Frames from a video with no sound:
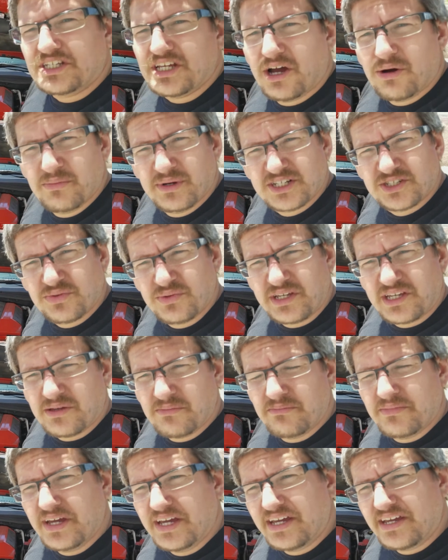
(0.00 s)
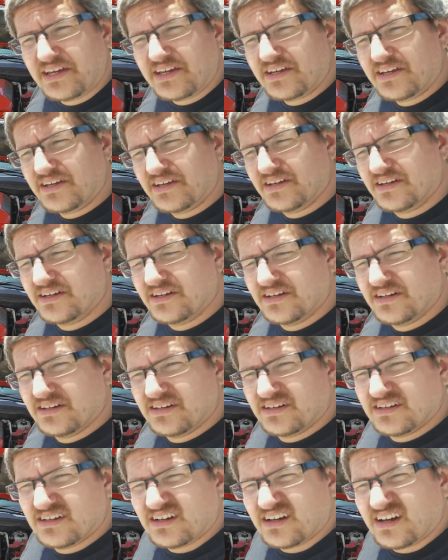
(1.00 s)
how much we can make
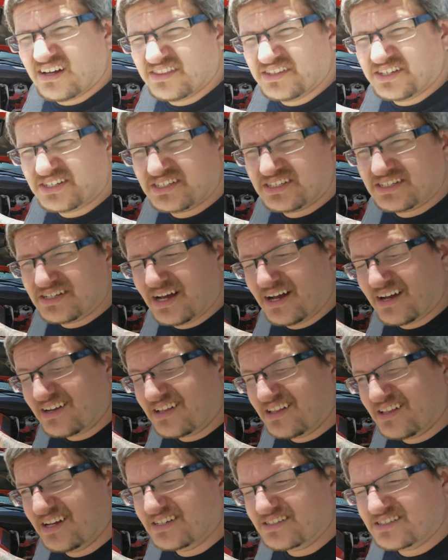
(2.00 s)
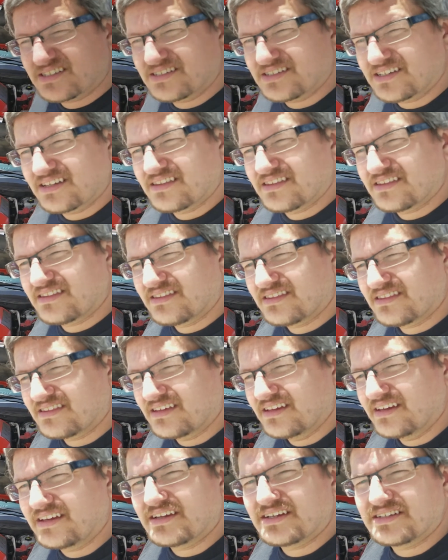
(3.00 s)
on this stock clutch, because I
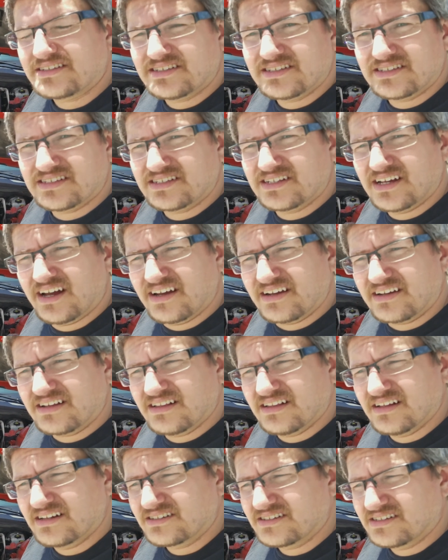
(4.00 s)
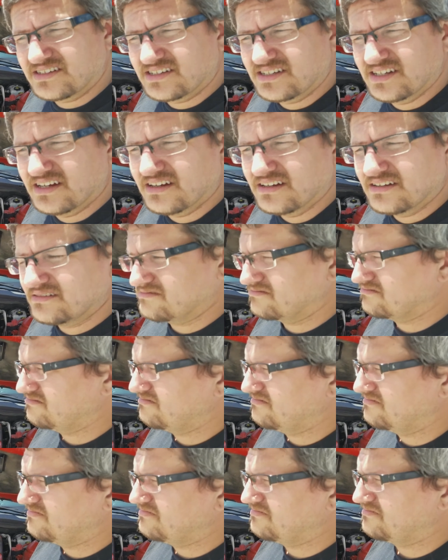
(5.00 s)
think it's a stock clutch still.
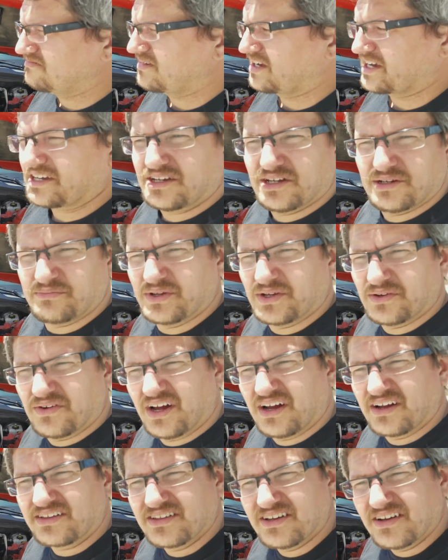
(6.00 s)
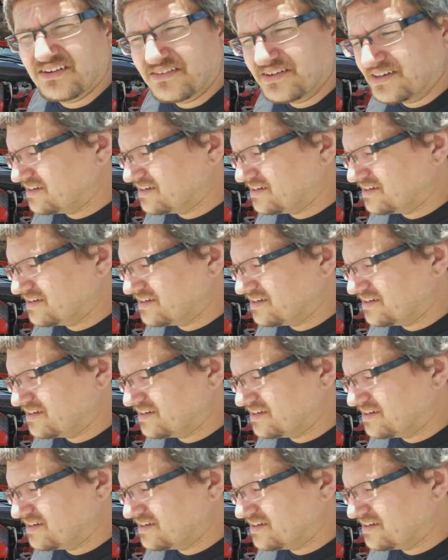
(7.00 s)
I could be wrong though.